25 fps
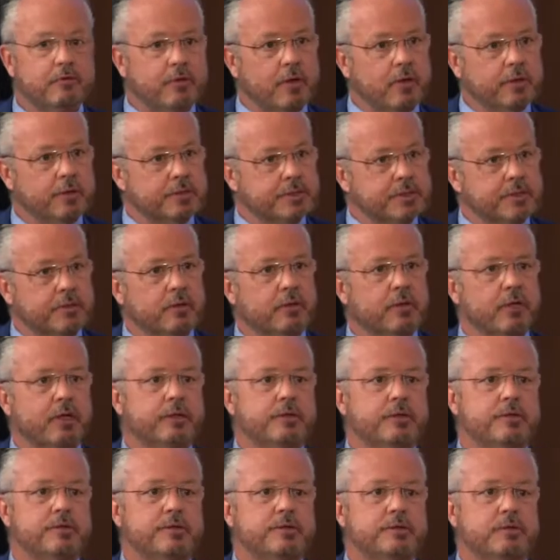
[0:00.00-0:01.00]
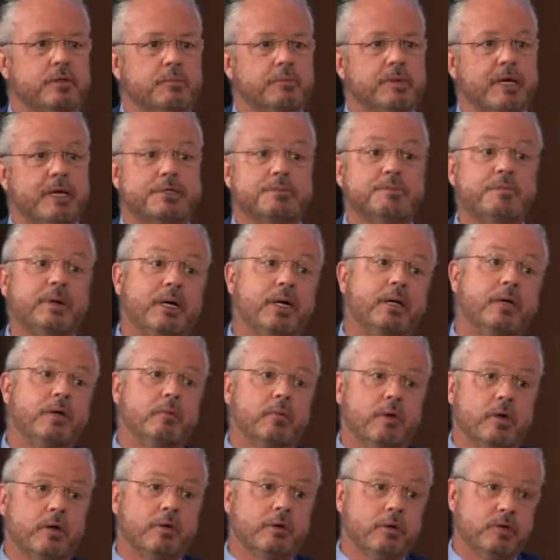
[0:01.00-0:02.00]
people volunteering like they used to in the past.
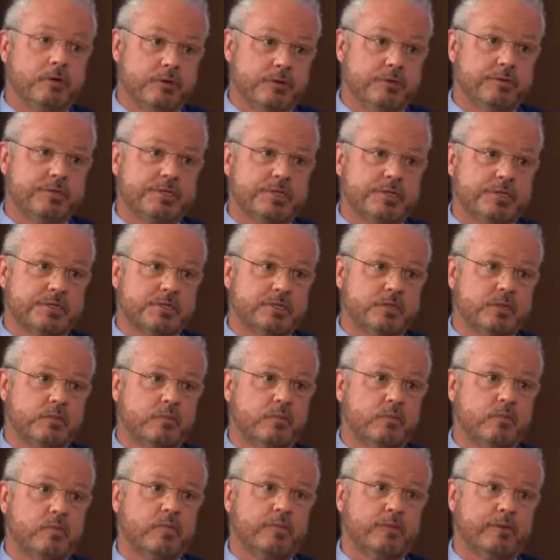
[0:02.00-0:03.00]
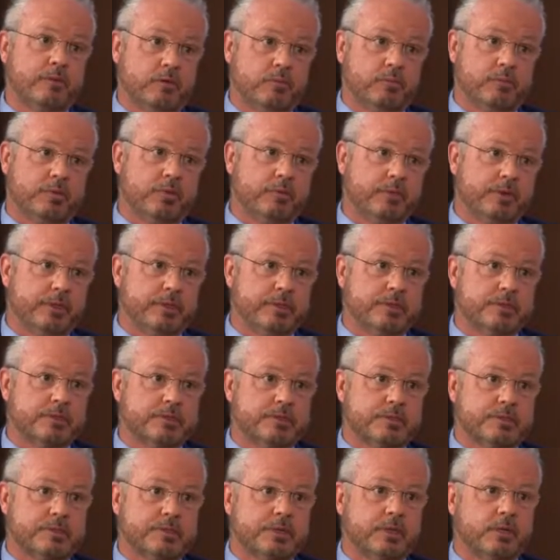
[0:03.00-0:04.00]
But under our new system, they're
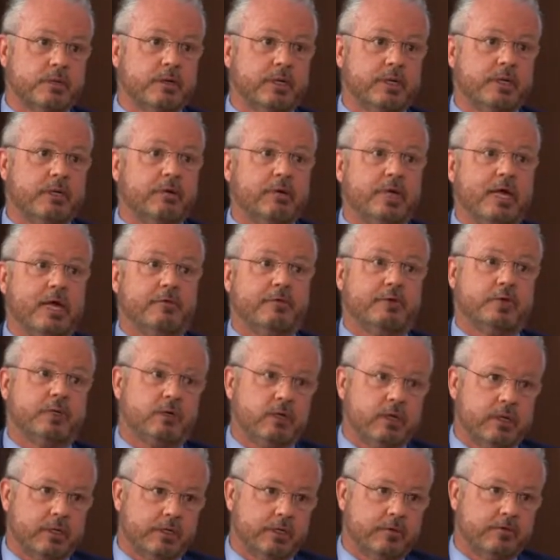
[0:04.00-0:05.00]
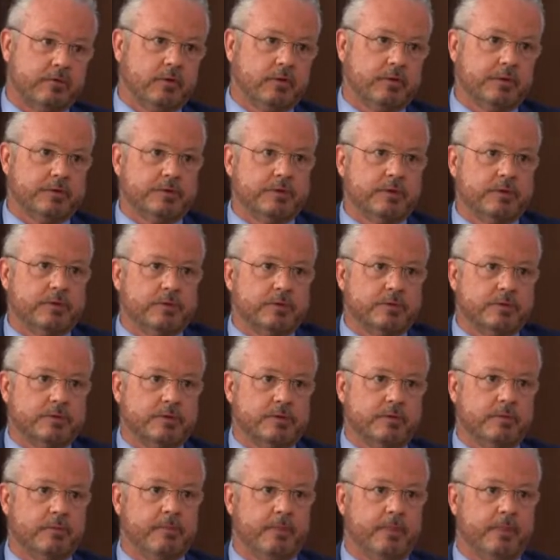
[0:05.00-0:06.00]
employees. So I don't have to go out and get volunteers.
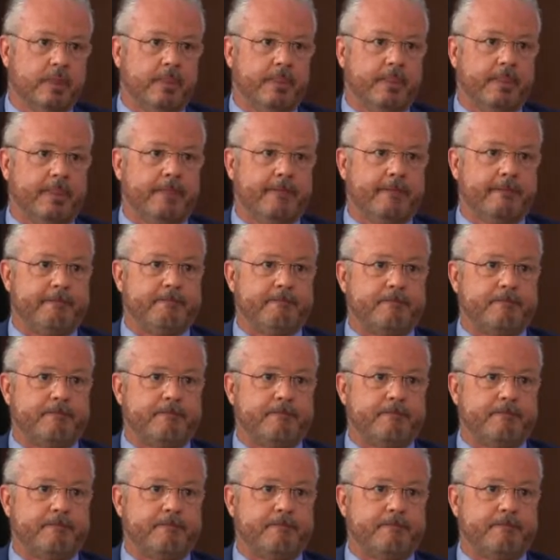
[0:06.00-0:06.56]
Well,